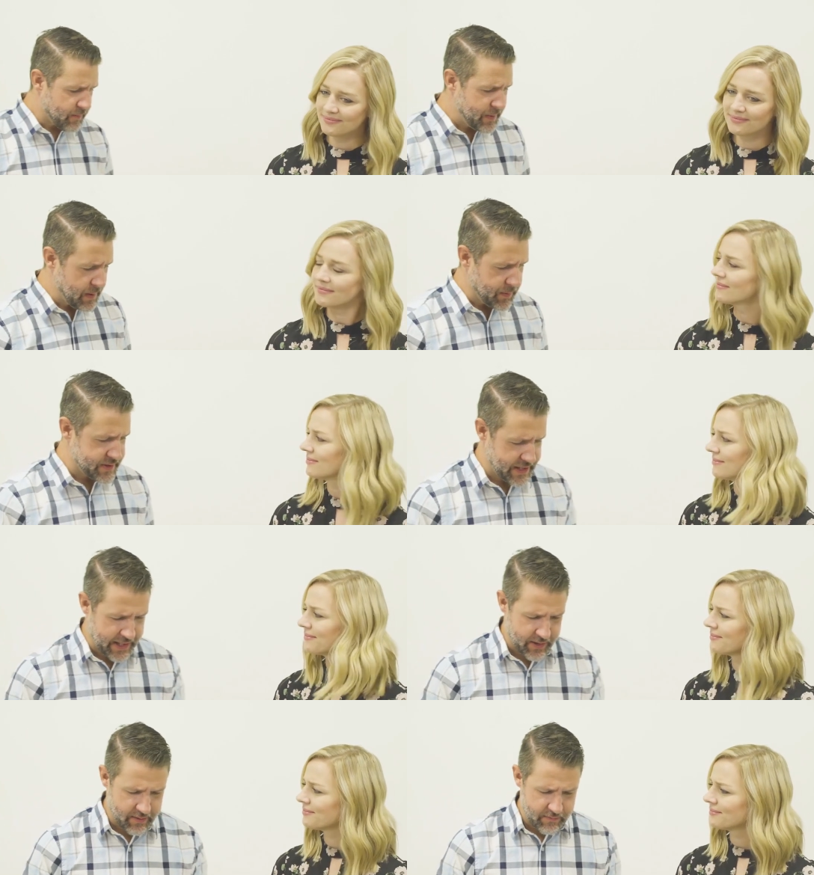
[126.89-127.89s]
Speaker 1: our people
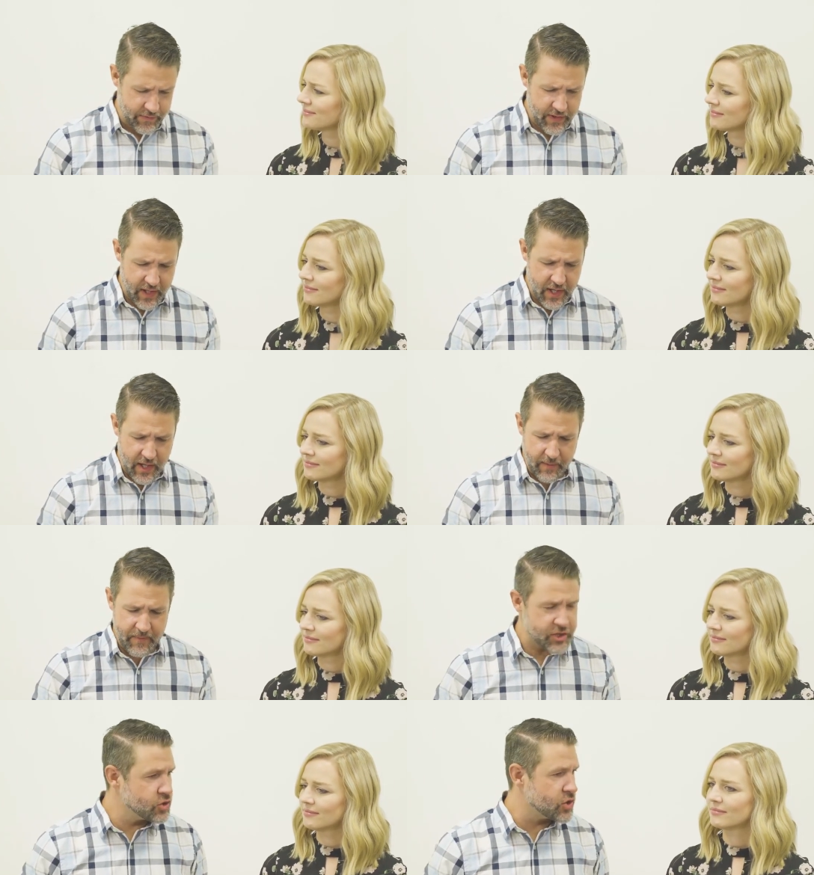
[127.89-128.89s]
data,
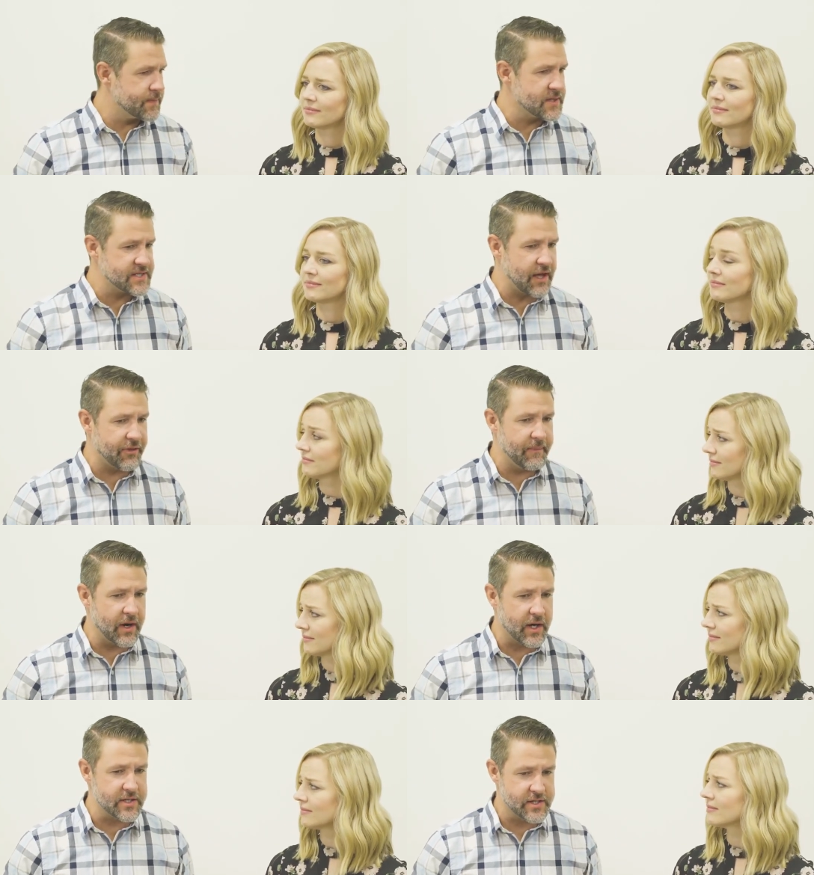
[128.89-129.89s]
the mission trip to South
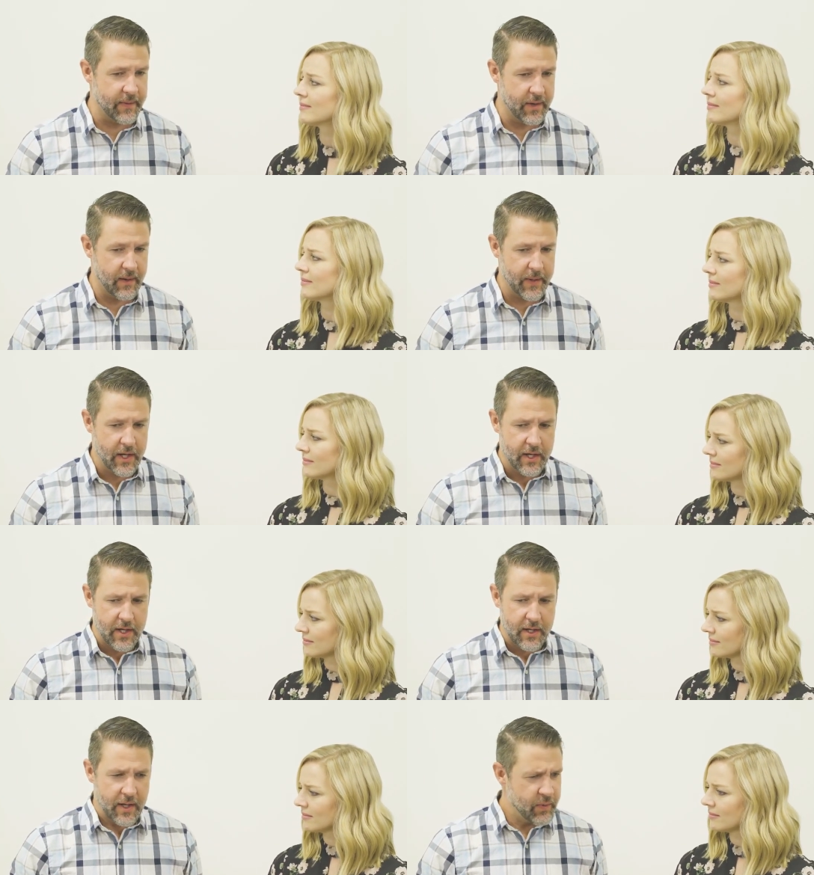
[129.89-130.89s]
America is coming up,
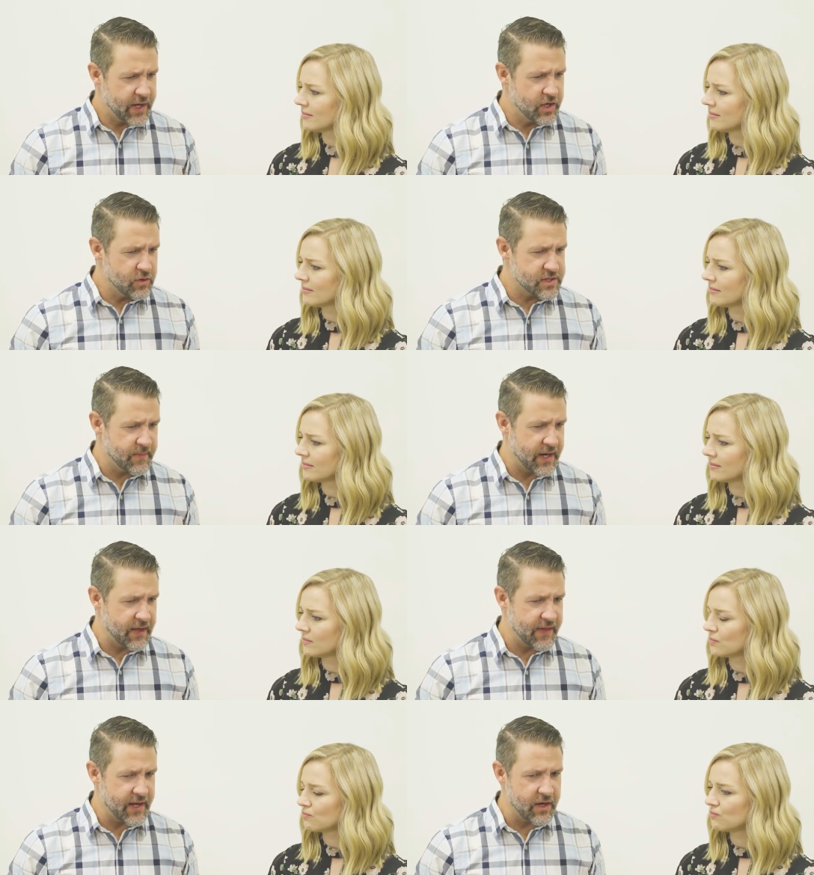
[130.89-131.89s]
and we could use
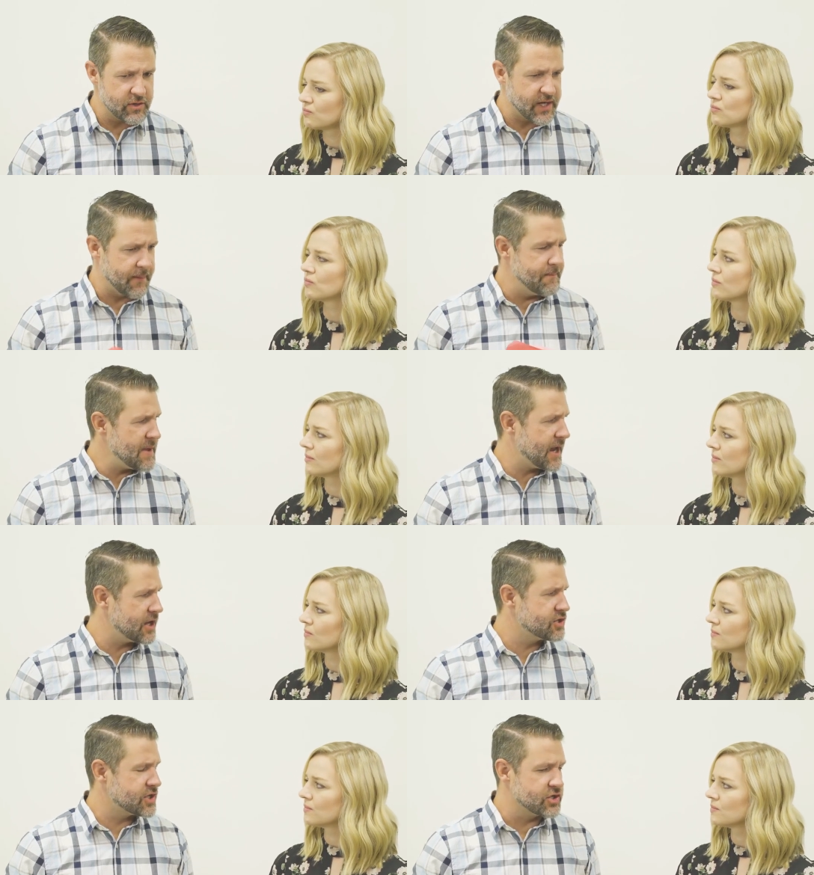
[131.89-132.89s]
somebody that knows how to
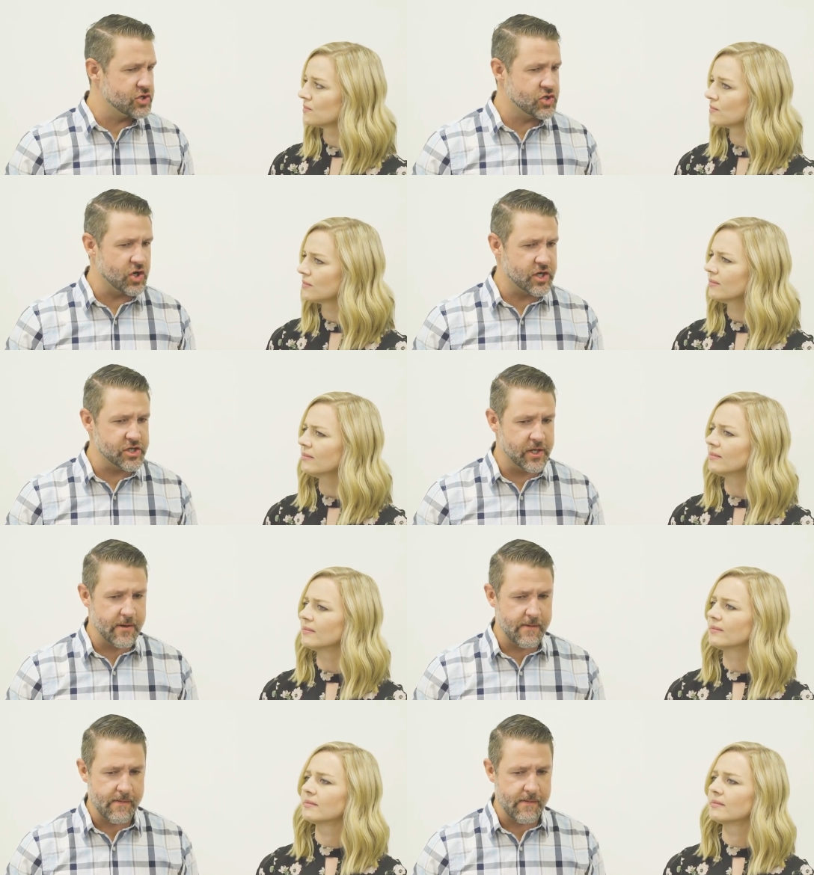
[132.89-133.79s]
manage construction.